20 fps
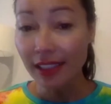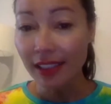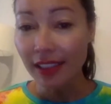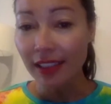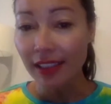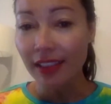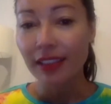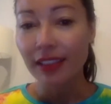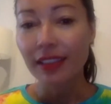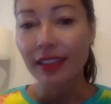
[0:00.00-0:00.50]

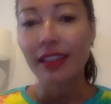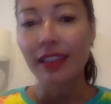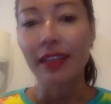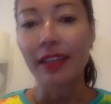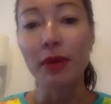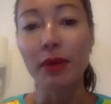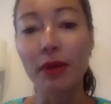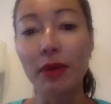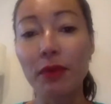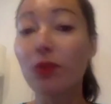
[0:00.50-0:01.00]

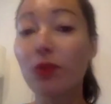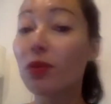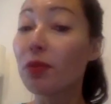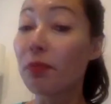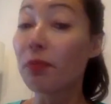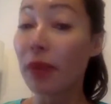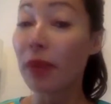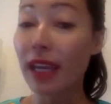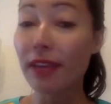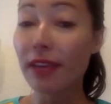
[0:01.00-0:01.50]
people will
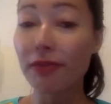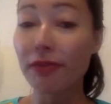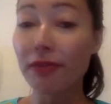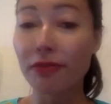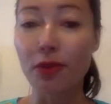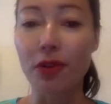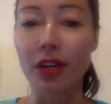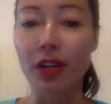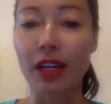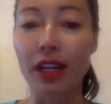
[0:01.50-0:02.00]
pay
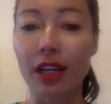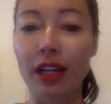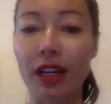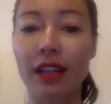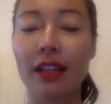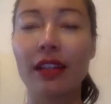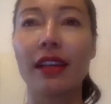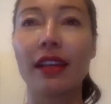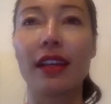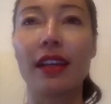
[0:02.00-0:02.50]
for,
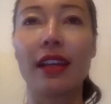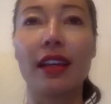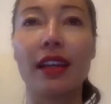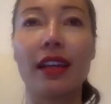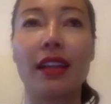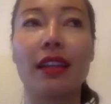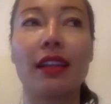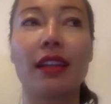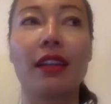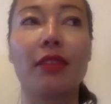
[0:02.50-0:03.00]

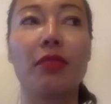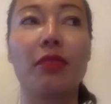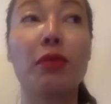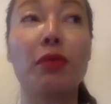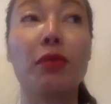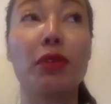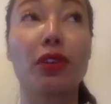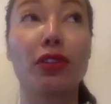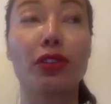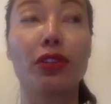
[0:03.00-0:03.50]
and
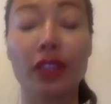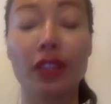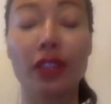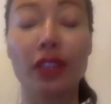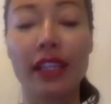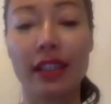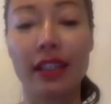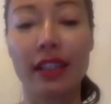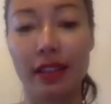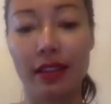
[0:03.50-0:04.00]
people are
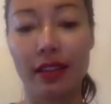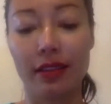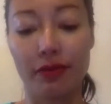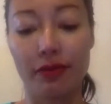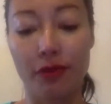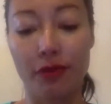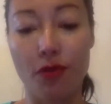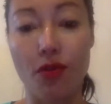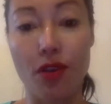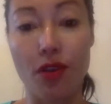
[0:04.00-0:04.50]
looking
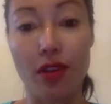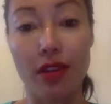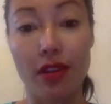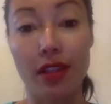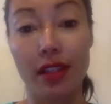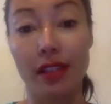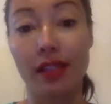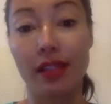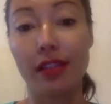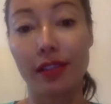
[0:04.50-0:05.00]
for
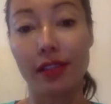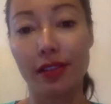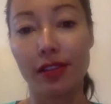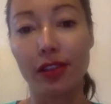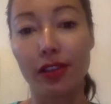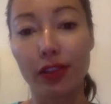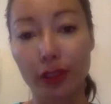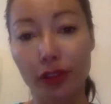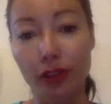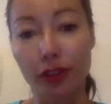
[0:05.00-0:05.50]
this
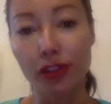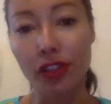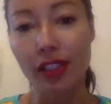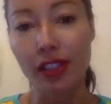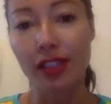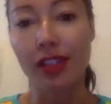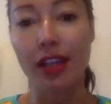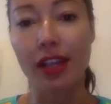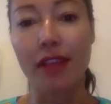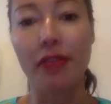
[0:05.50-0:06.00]
solution to
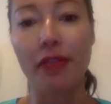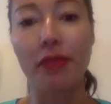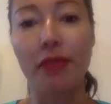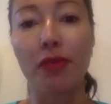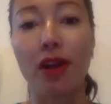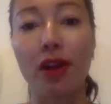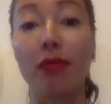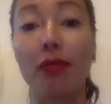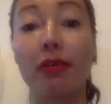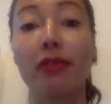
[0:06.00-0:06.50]
solve the
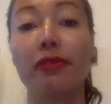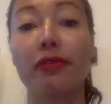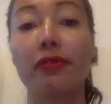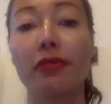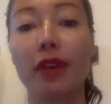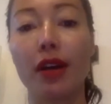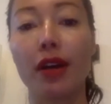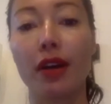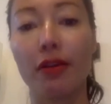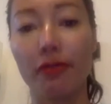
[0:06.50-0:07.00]
problem
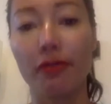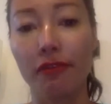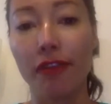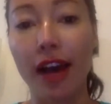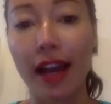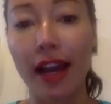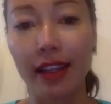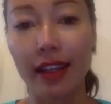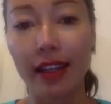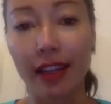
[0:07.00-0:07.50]
of
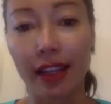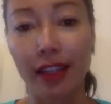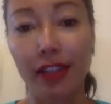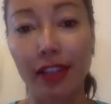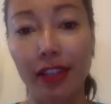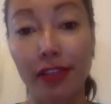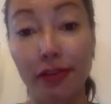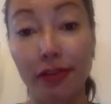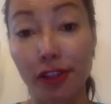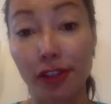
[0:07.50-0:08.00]
finding
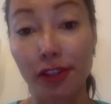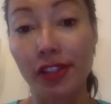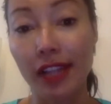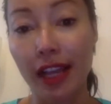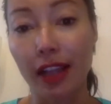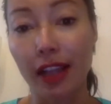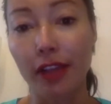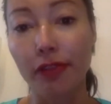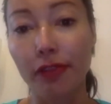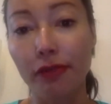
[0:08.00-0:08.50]
diverse
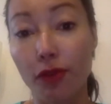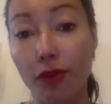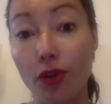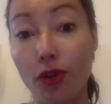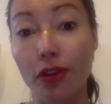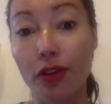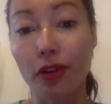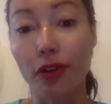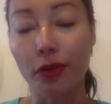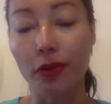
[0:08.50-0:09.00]
talent
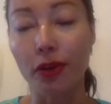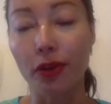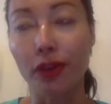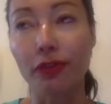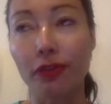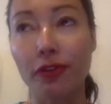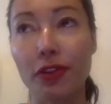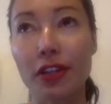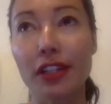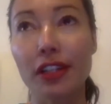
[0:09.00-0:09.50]
for their
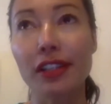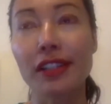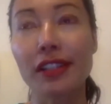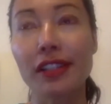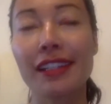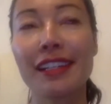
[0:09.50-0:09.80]
workforce.